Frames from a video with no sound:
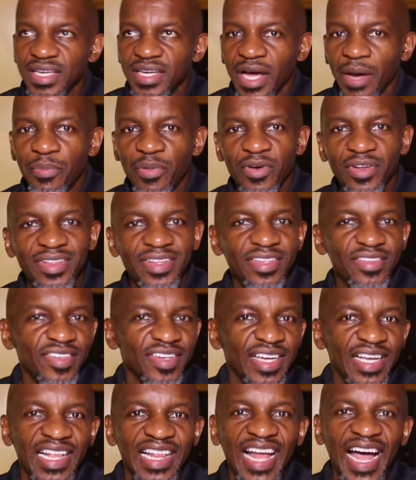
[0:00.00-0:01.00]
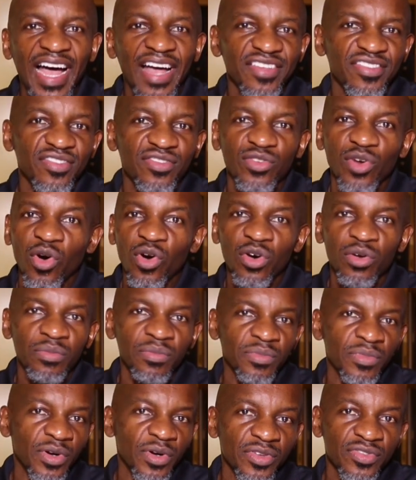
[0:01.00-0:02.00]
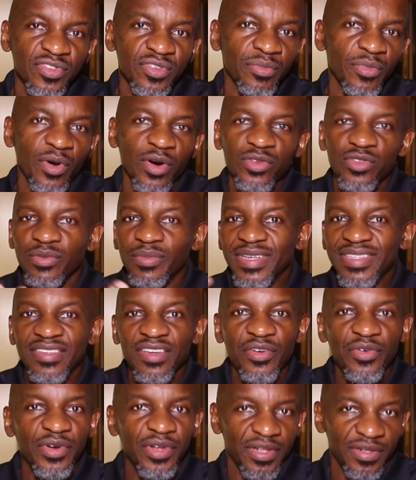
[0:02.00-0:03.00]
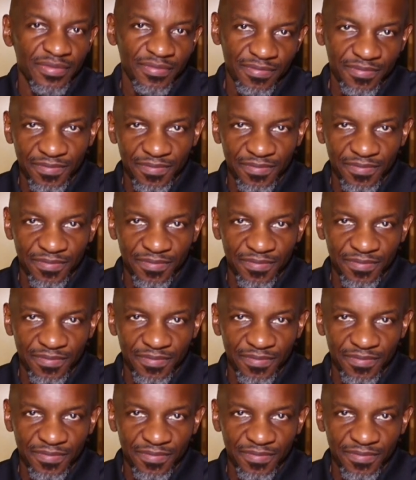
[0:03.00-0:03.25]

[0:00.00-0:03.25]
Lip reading: Apparently it's a glass dome some other material.